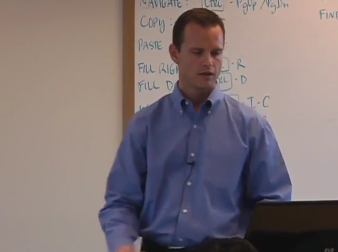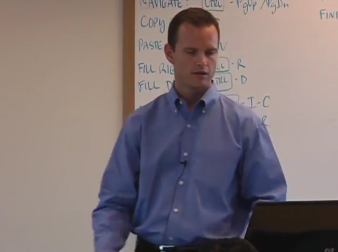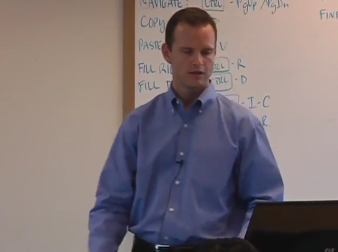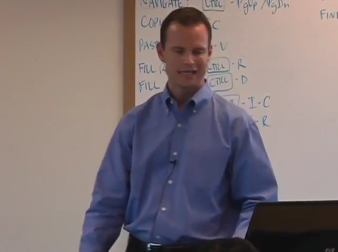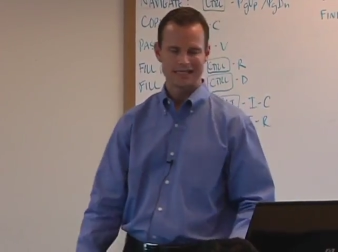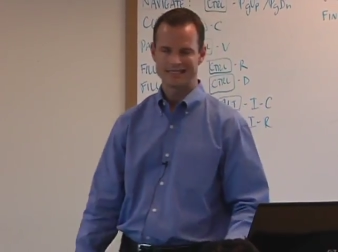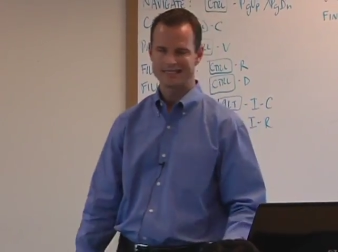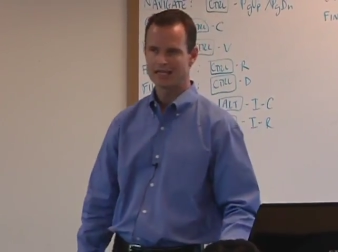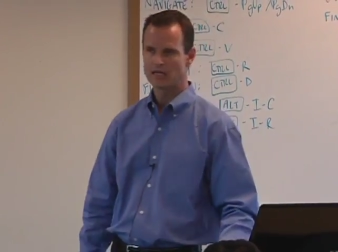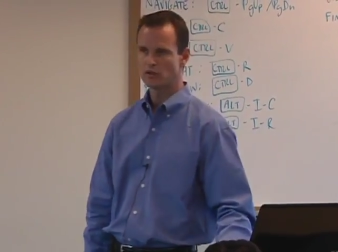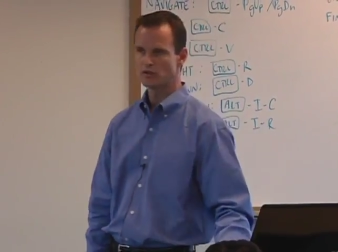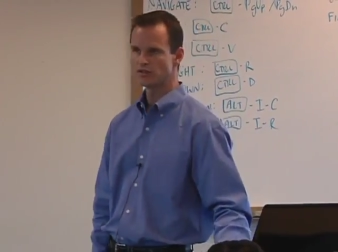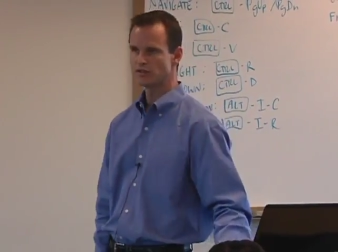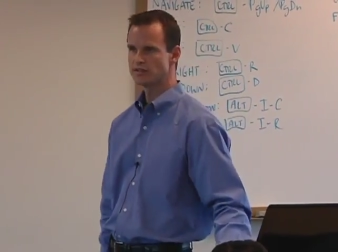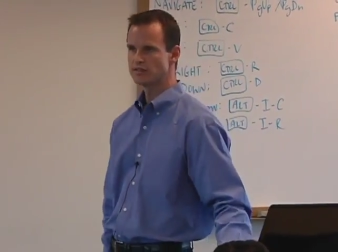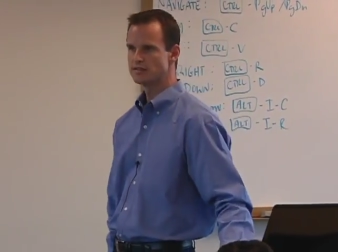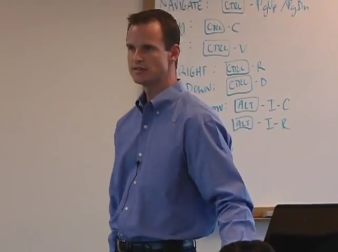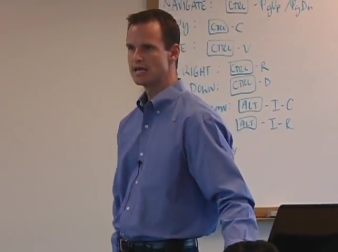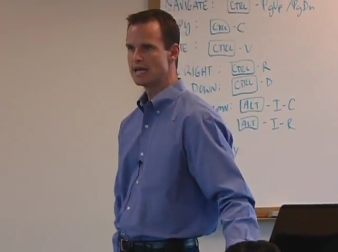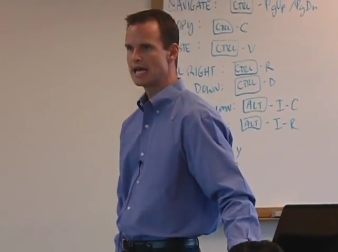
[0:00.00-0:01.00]
that tells
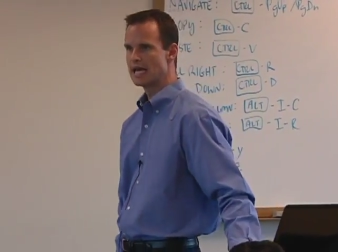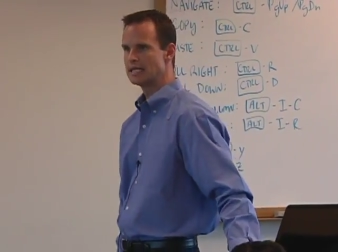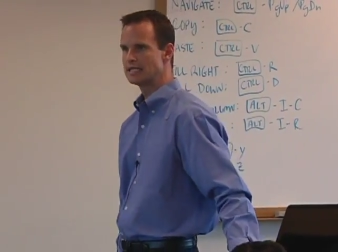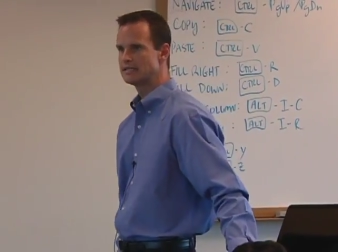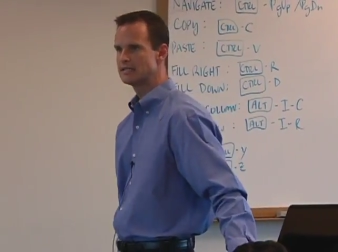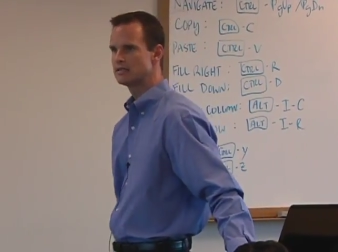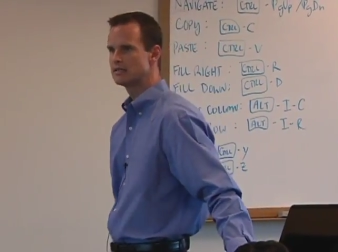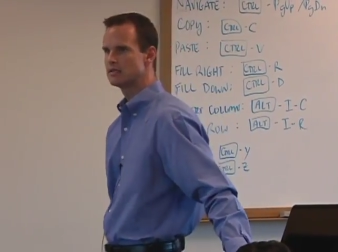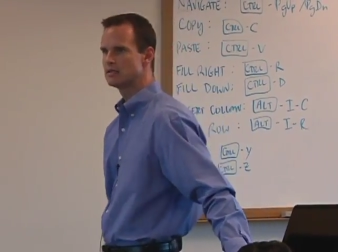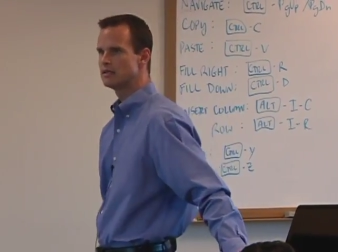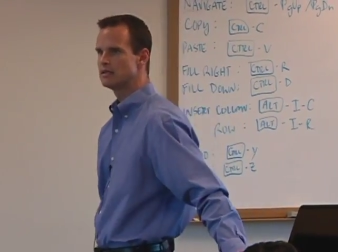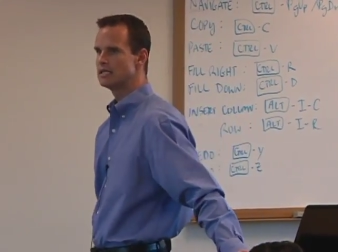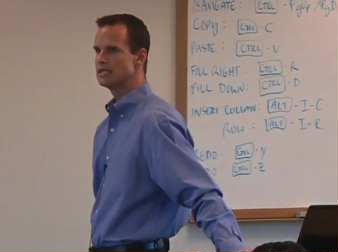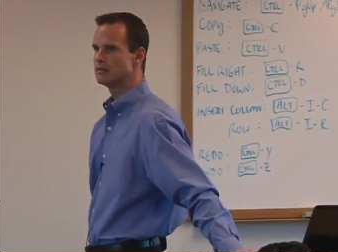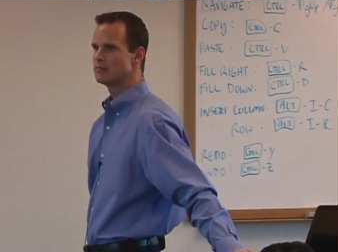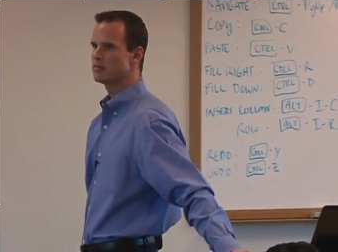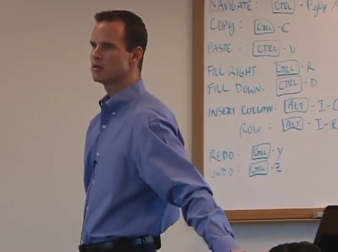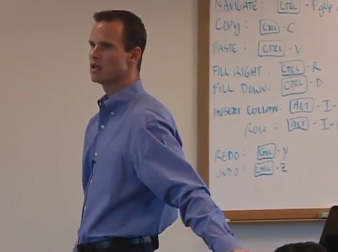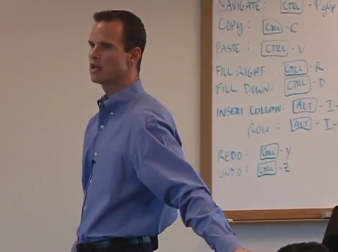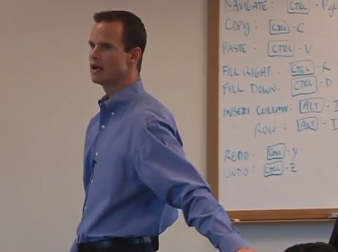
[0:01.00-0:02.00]
us that the
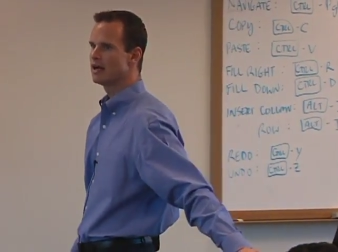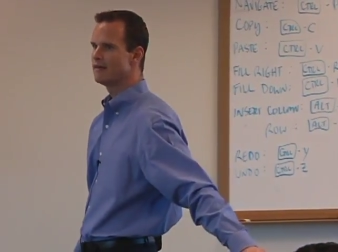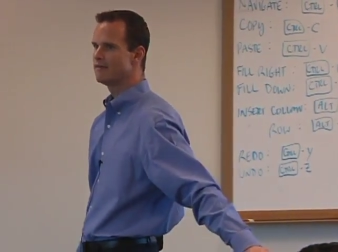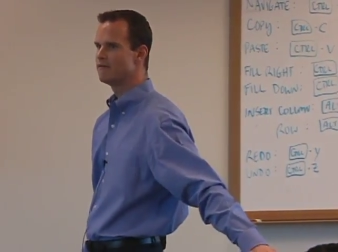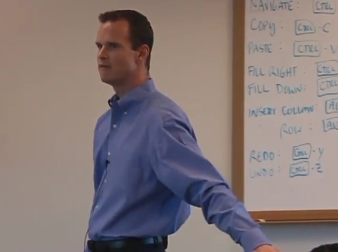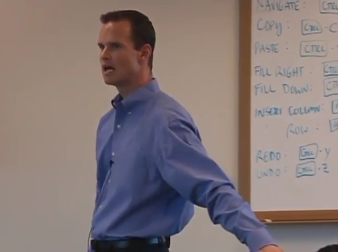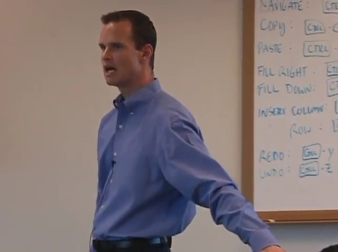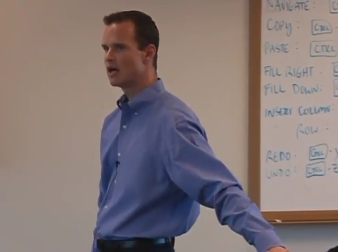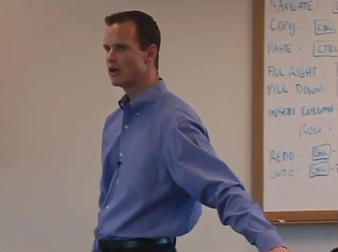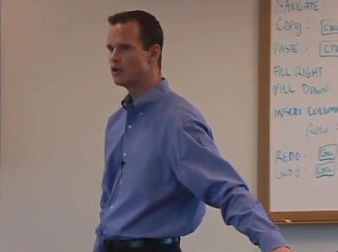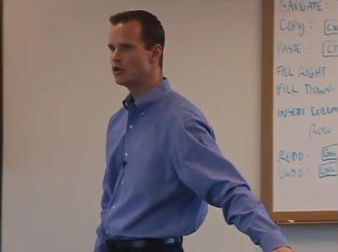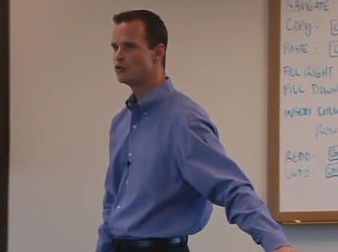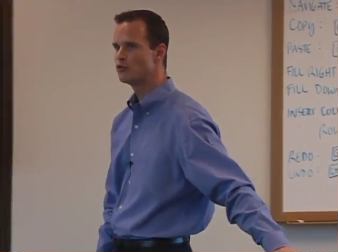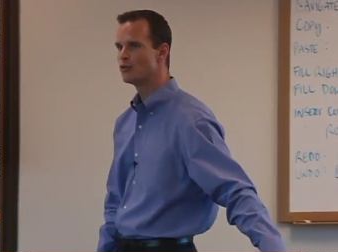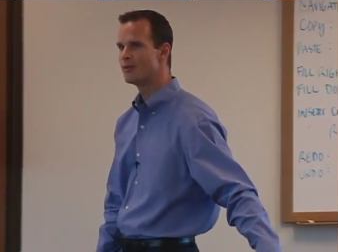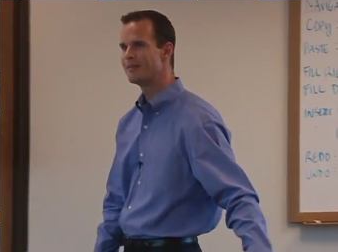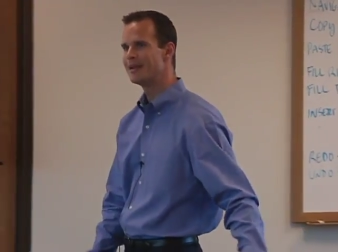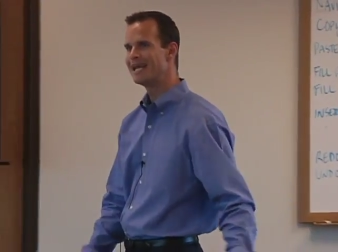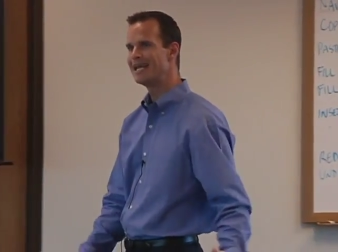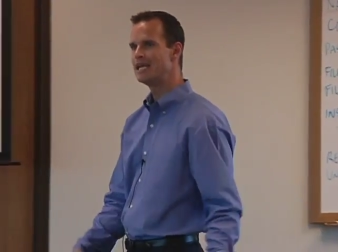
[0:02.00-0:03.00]
implied value
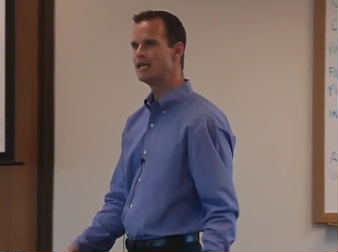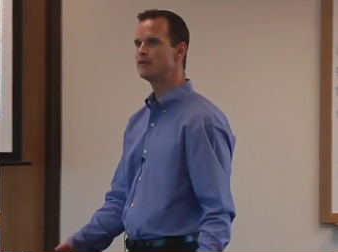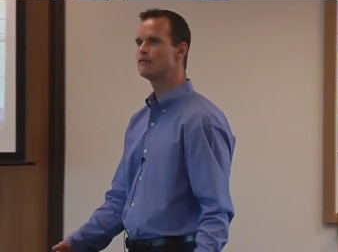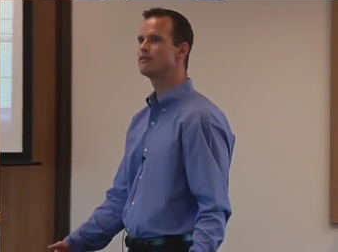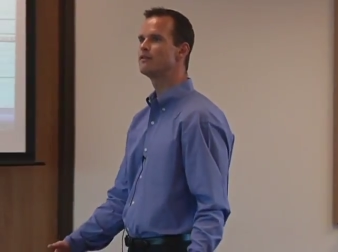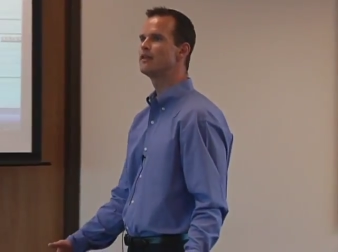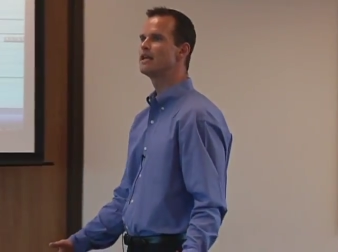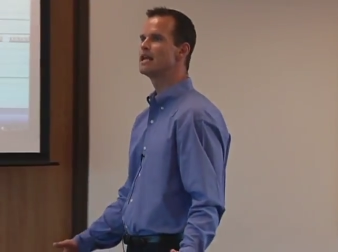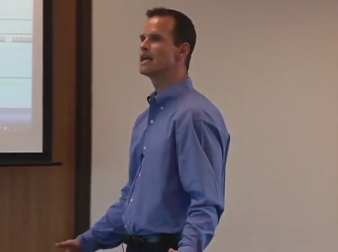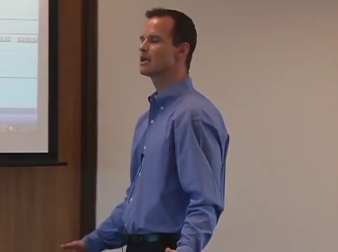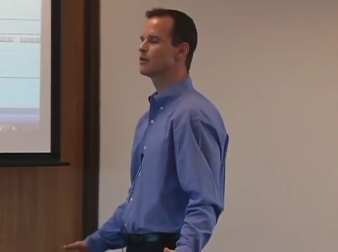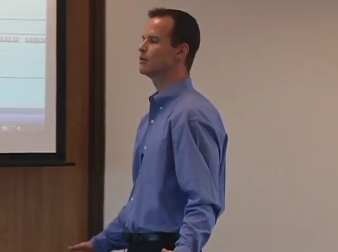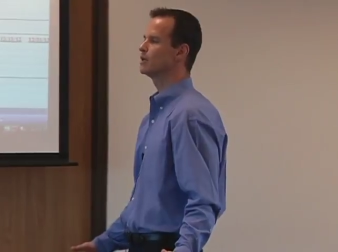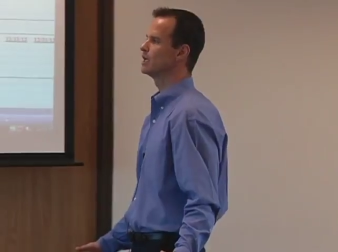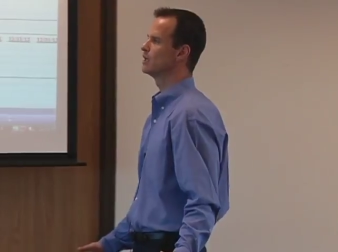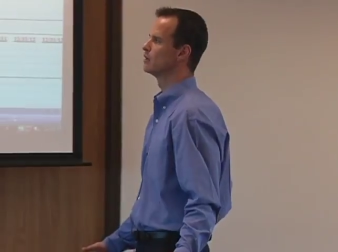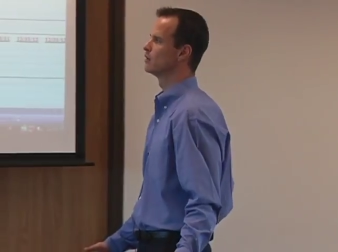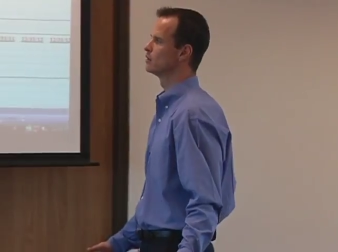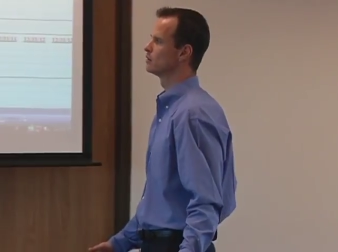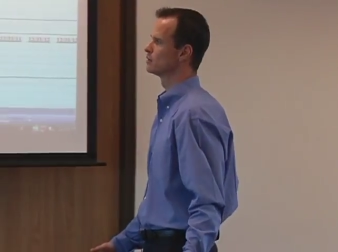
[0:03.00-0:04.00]
remaining for the
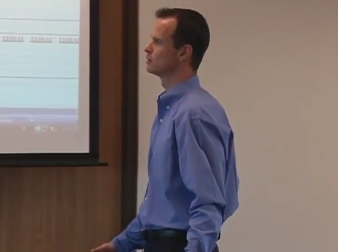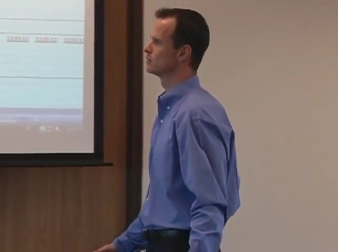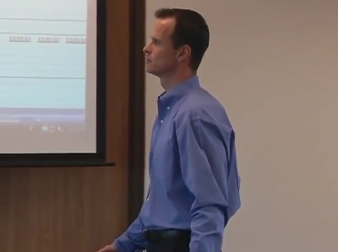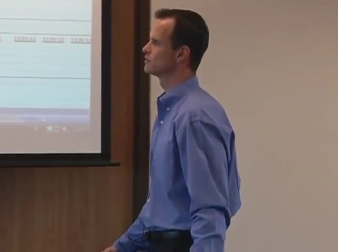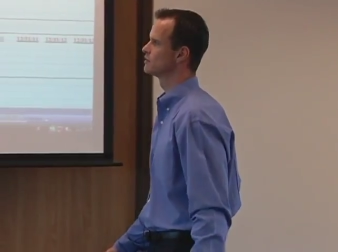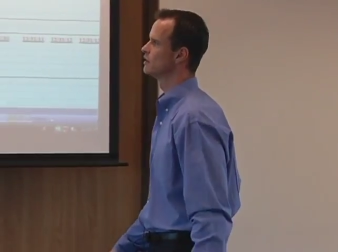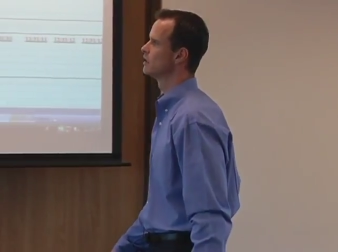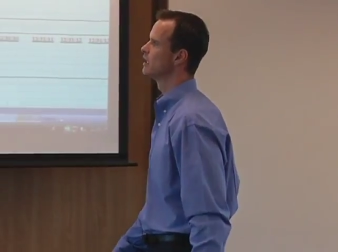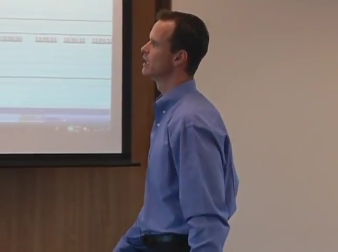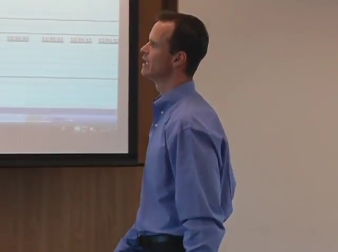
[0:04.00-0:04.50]
equity holders